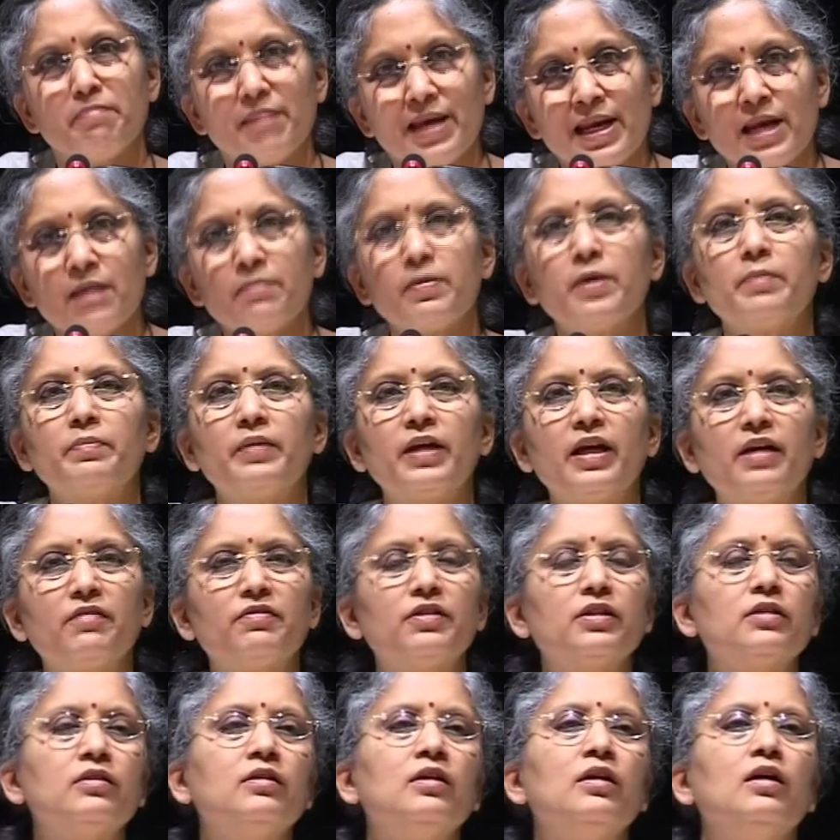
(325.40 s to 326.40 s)
the minimum
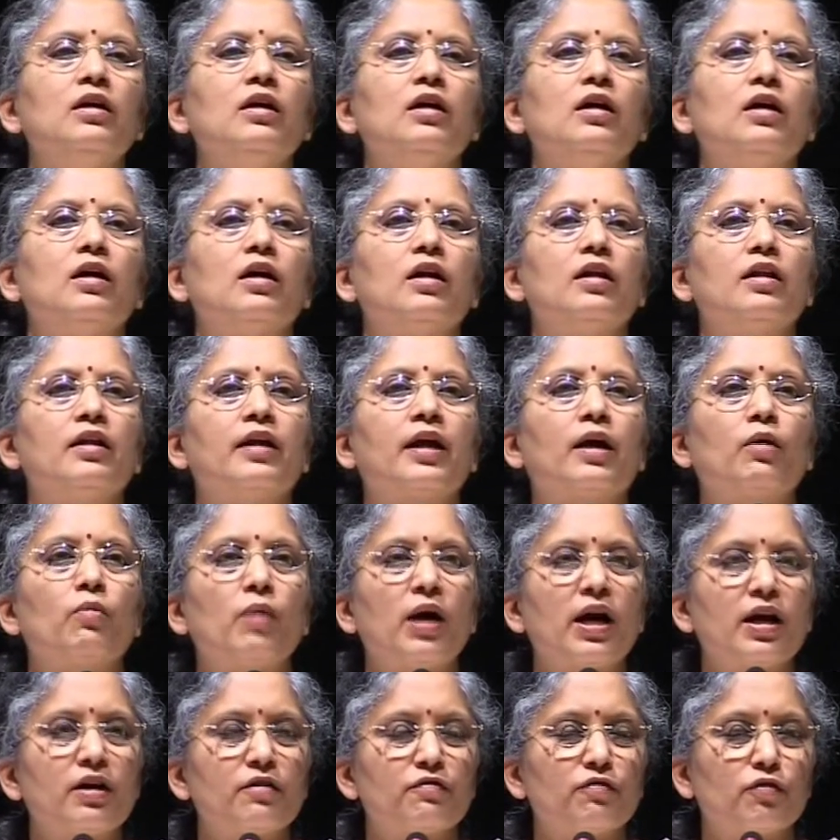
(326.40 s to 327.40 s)
level
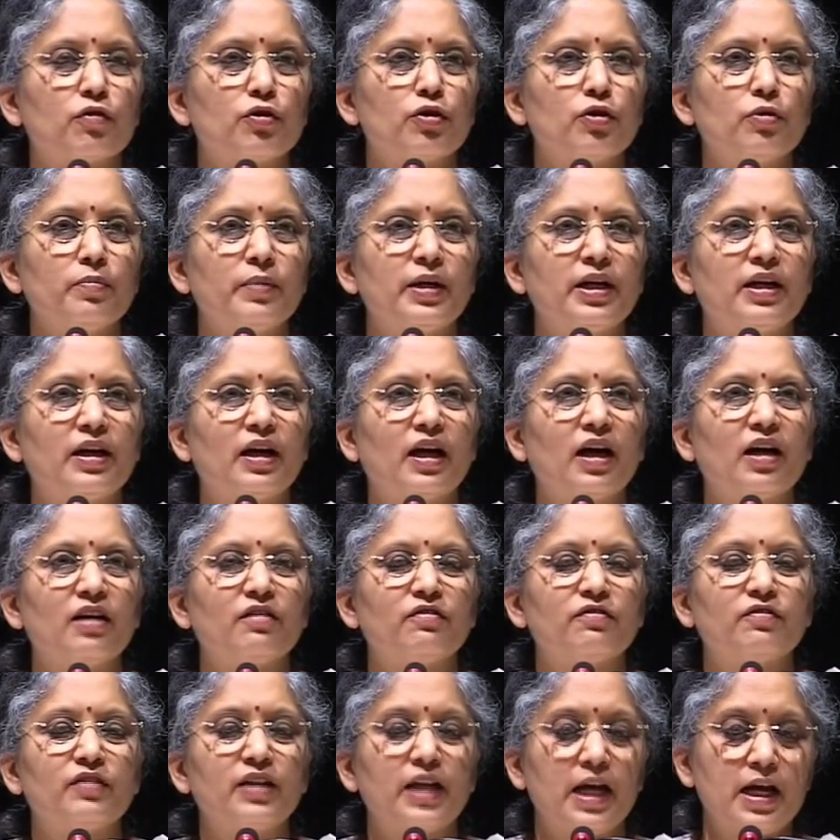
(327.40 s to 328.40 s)
required for human
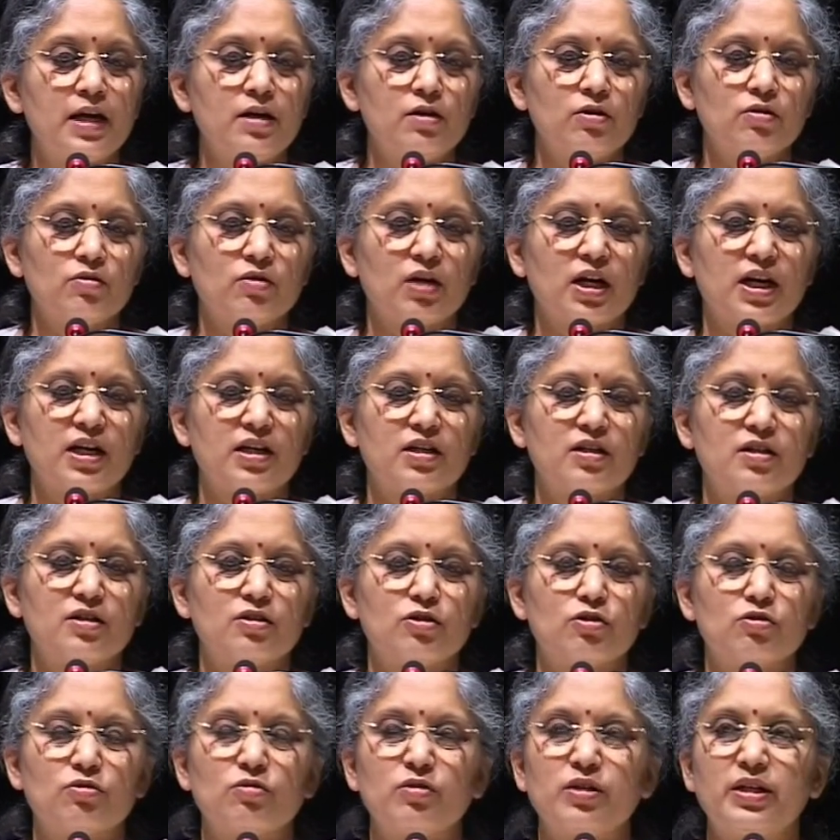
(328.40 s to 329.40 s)
life, then you get
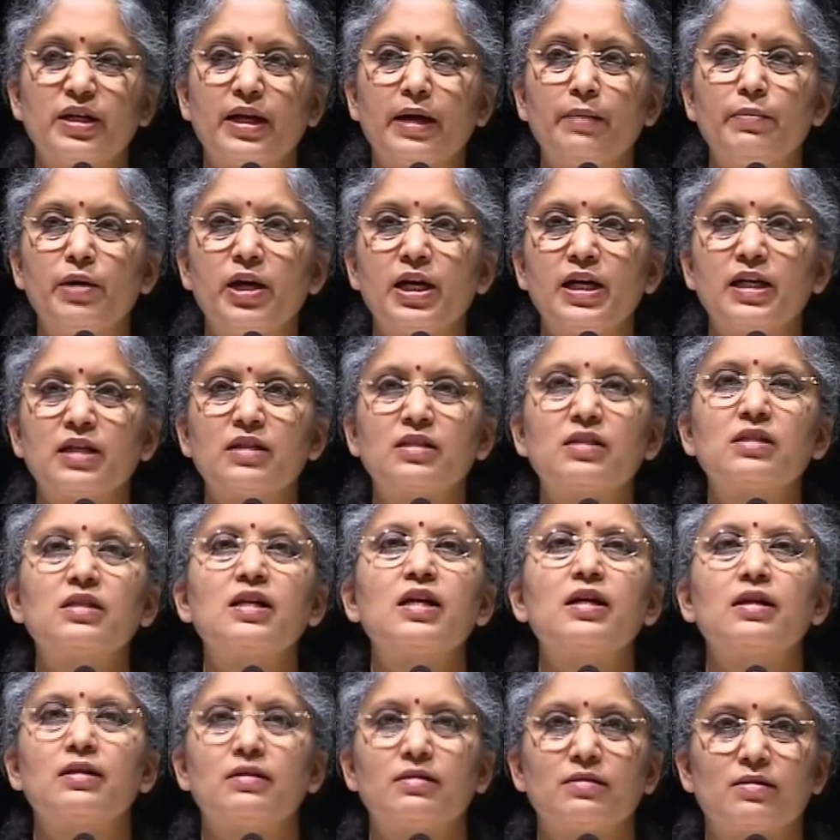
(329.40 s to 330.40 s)
into demonic
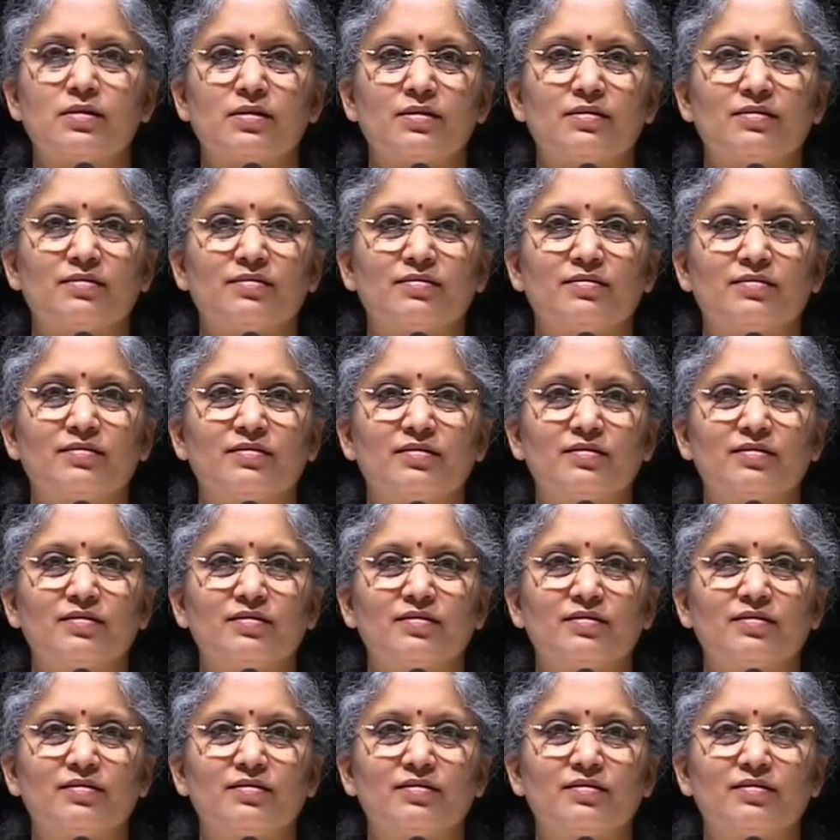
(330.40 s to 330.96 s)
states.